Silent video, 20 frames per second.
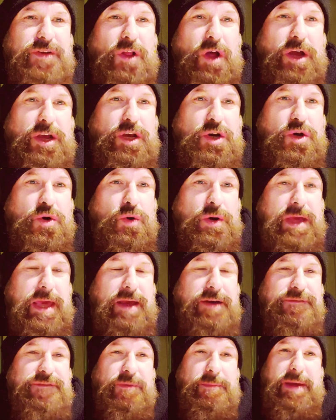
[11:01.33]
you like your
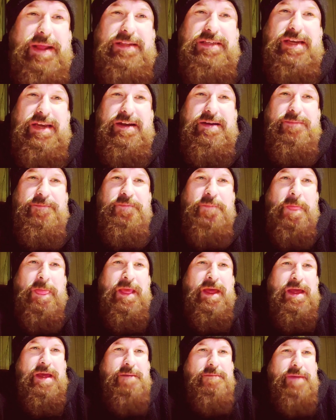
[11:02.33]
cooking, fermenting,
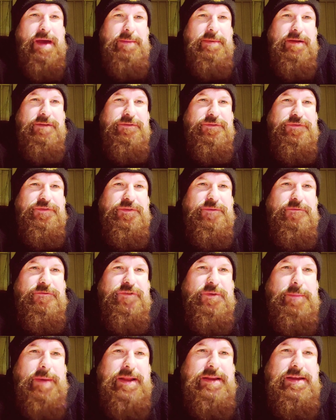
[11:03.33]
maybe
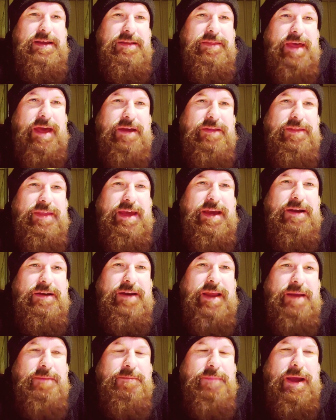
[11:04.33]
fermenting that there
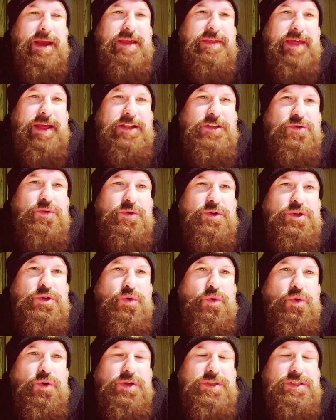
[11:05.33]
and making that into a
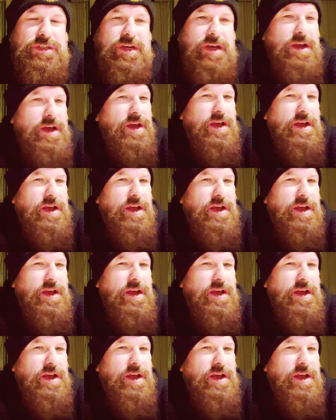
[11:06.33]
sauce.